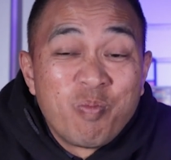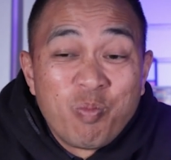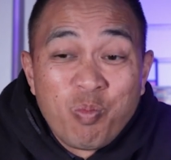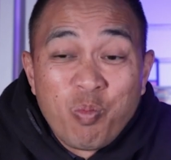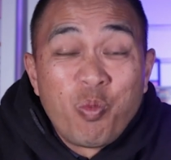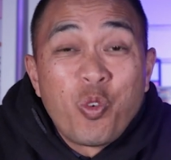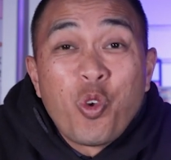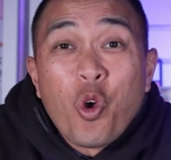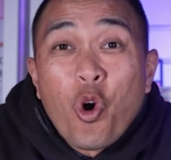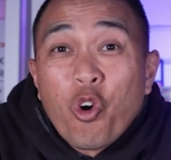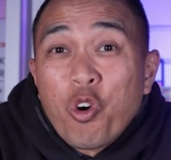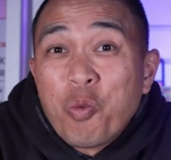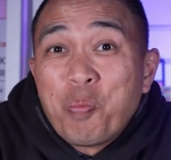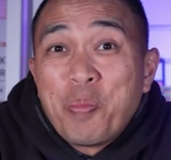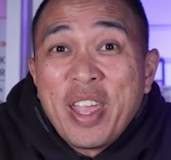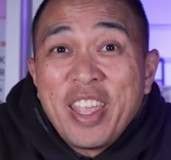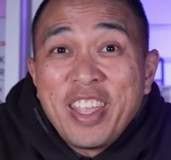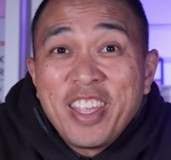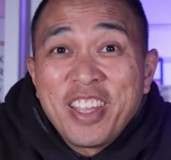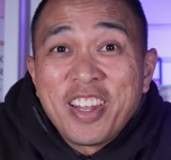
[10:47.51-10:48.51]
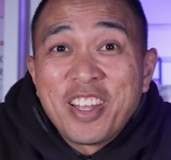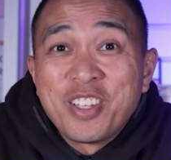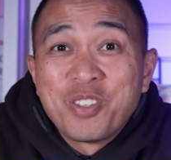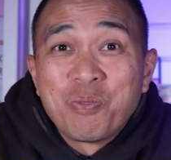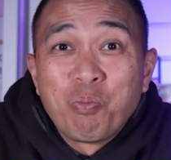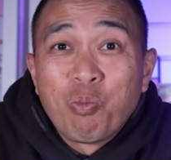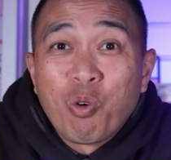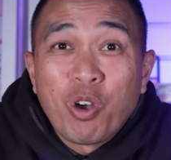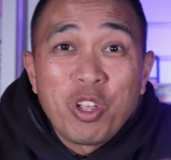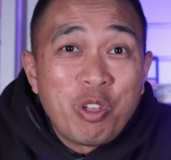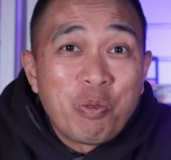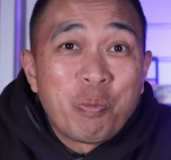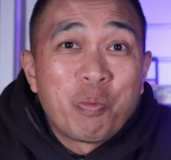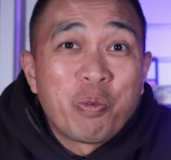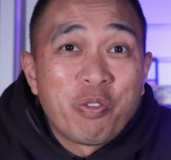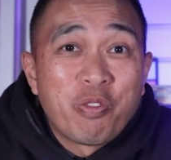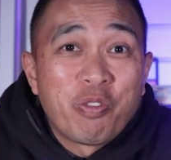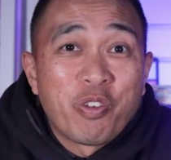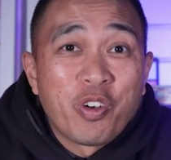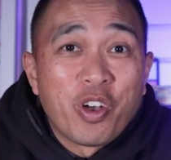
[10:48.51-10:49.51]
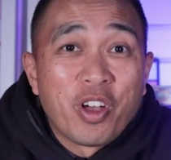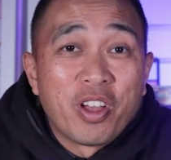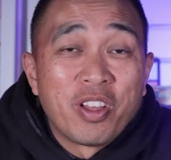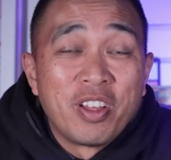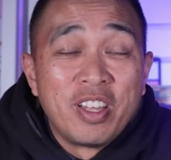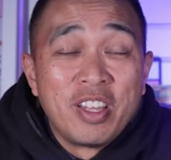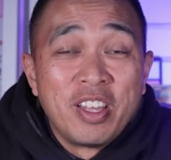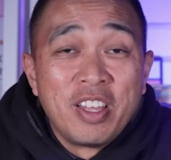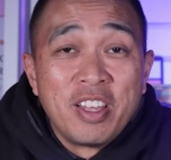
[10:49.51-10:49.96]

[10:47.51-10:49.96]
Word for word: in your opinion as what you prefer.